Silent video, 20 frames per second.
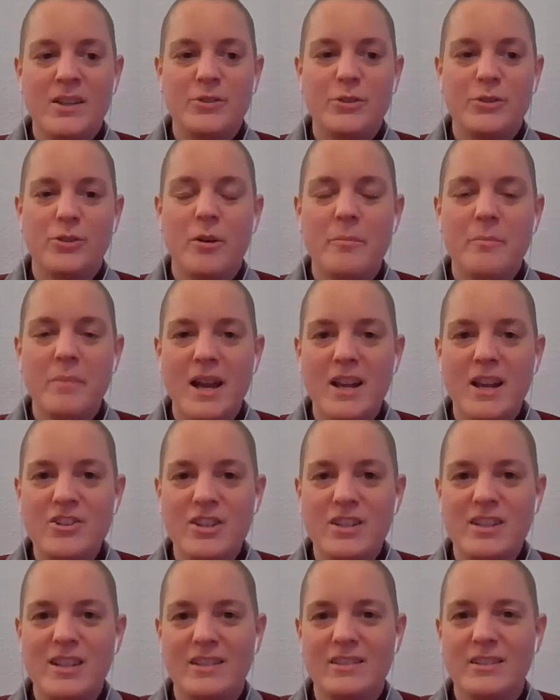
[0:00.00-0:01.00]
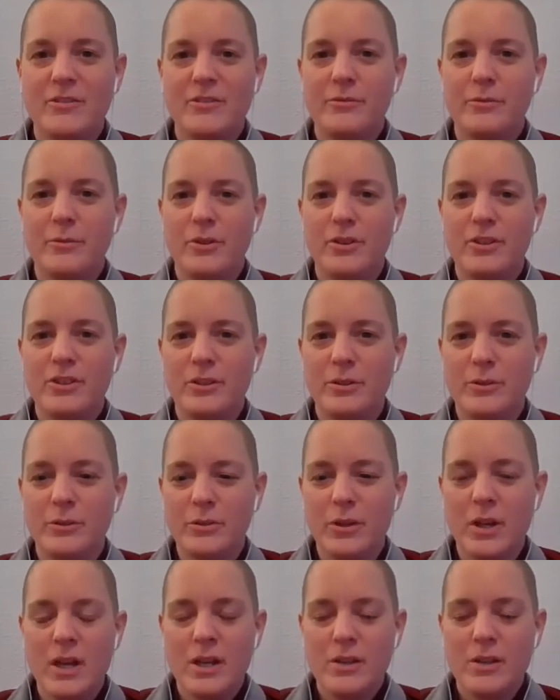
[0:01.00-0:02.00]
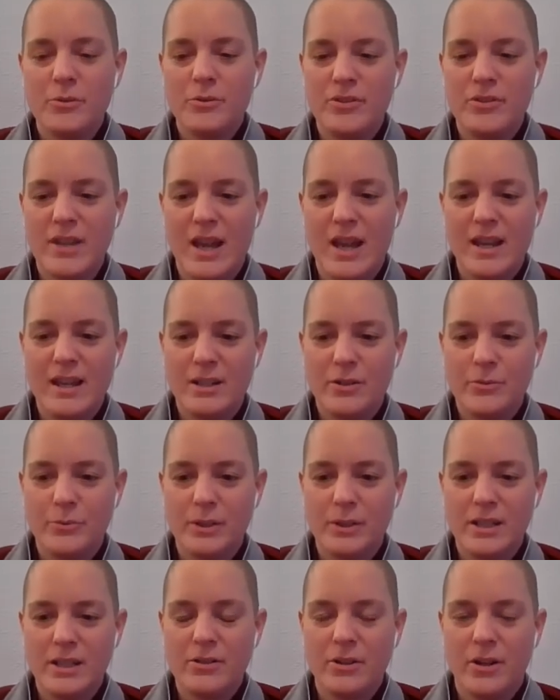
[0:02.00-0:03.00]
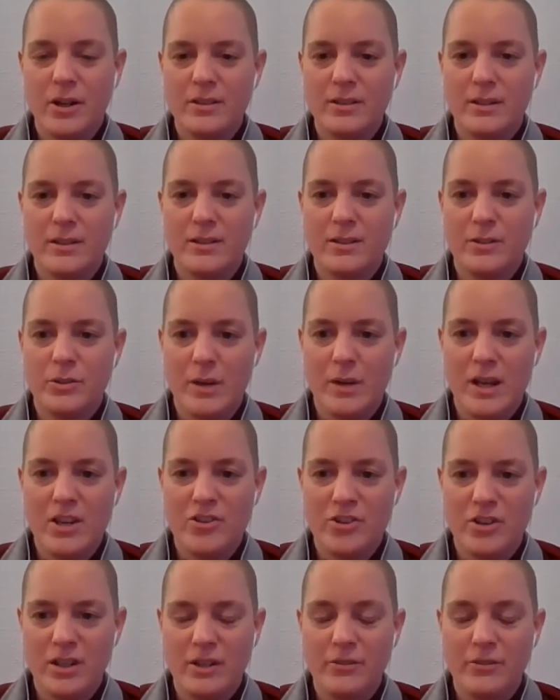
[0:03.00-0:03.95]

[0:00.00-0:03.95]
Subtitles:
So compassion doesn't force you to stay in a really toxic situation